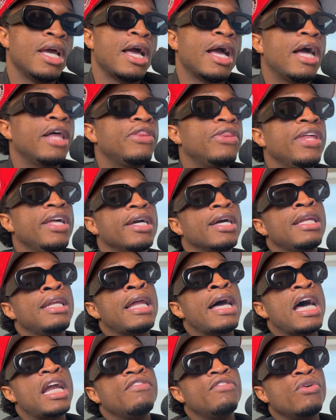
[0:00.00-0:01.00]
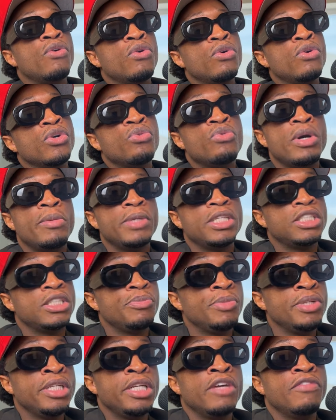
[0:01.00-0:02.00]
I think a lot of older women
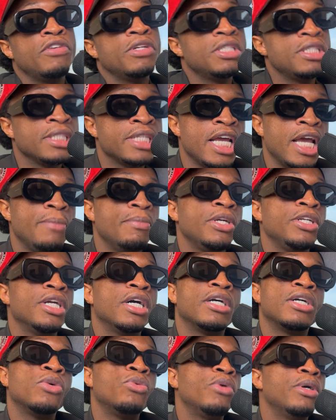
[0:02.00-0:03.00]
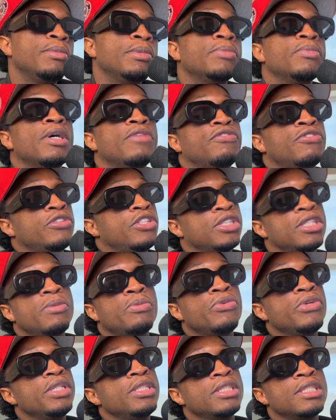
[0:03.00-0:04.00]
should be giving this game to younger women, but for
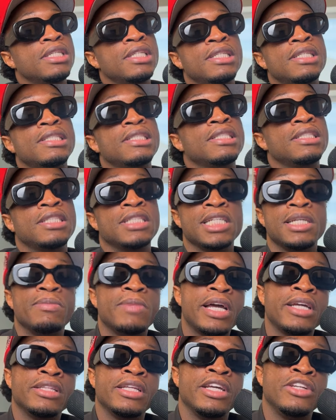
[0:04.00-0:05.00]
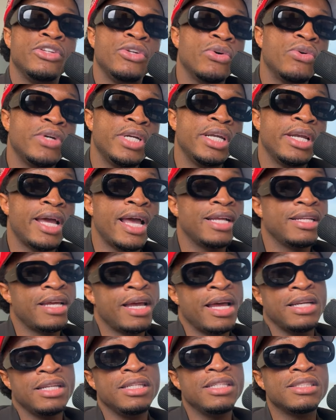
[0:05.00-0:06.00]
some reason, it doesn't seem like they're doing it,
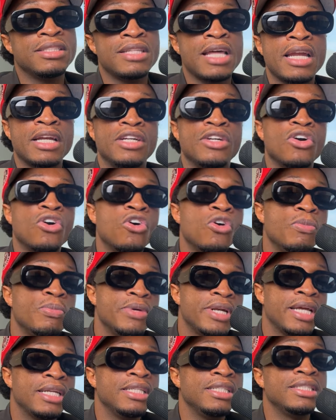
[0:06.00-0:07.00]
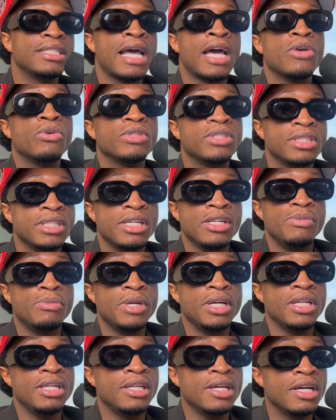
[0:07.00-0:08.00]
at least not in the open. At least I don't see it
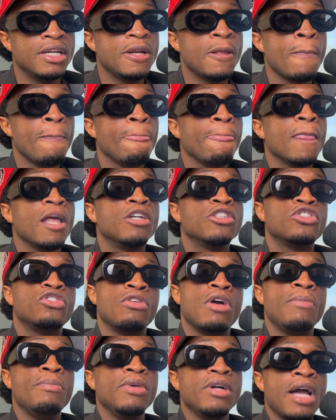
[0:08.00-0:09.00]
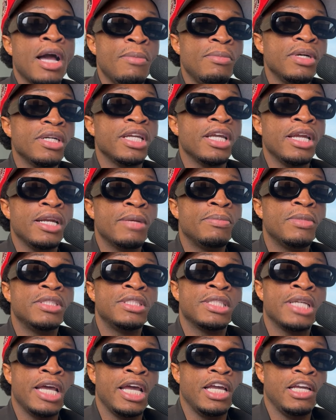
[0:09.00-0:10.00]
being done. So I'm gonna get them
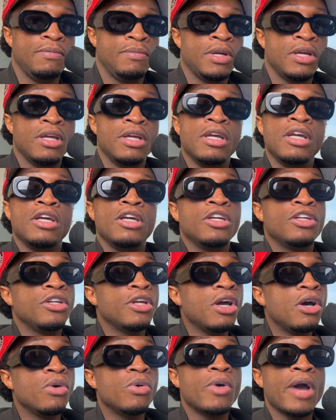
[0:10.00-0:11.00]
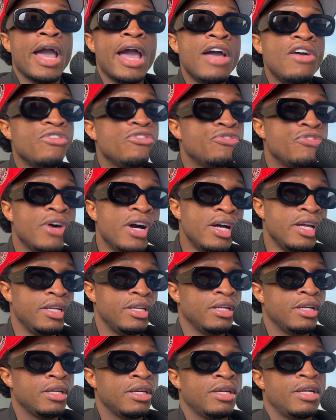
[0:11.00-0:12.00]
this game. Yo, have
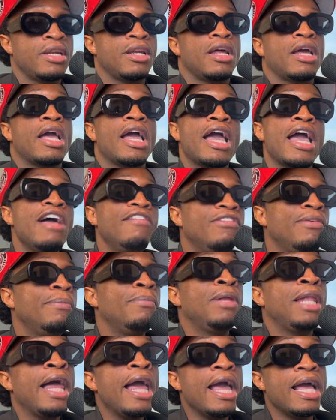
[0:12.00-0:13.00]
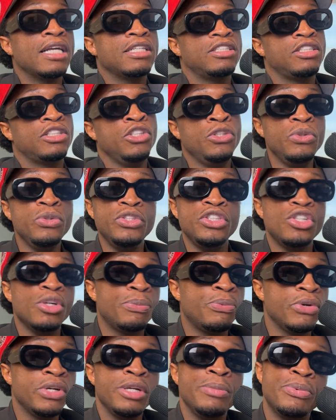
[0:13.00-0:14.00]
fun. Have a blast. Use your
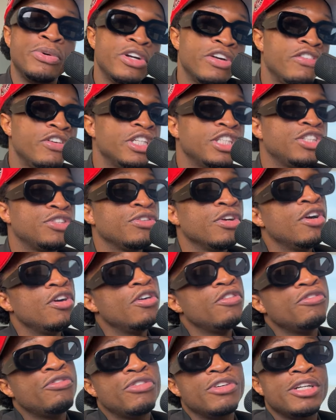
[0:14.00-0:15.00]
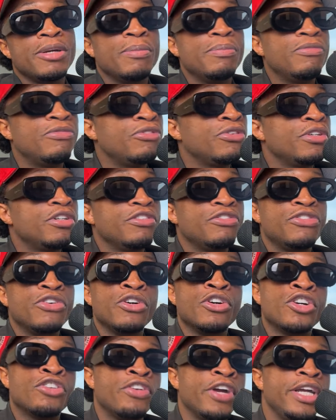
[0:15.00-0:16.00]
pretty privilege
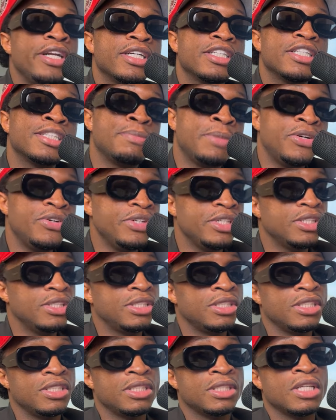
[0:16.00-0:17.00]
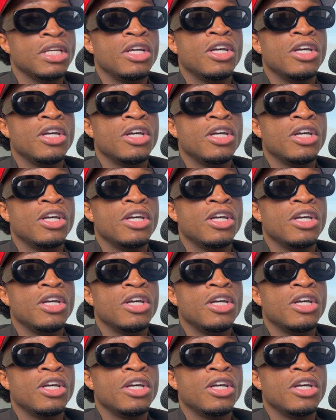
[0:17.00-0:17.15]
for great experiences.